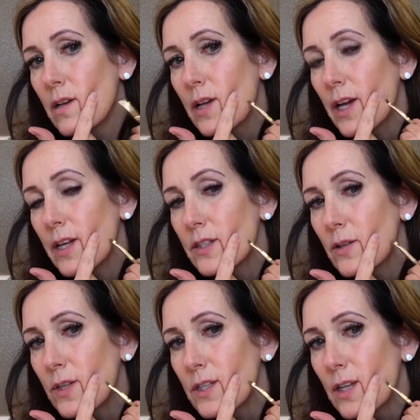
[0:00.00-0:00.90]
Okay, and so
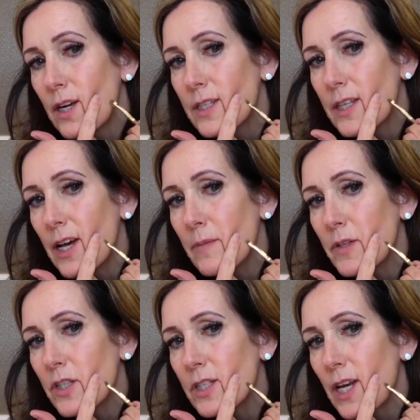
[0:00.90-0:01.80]
this concept,
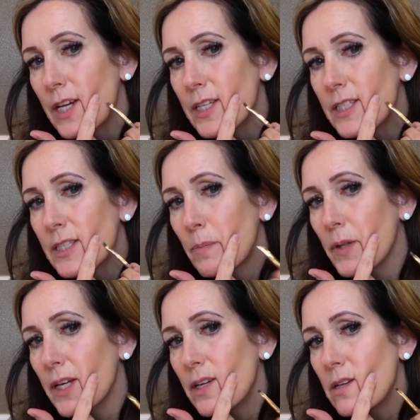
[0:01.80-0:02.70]
you just kind of
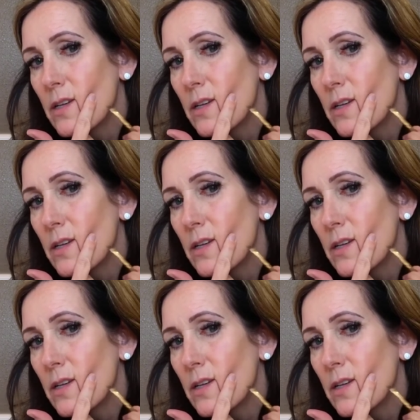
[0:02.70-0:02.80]
stipple it.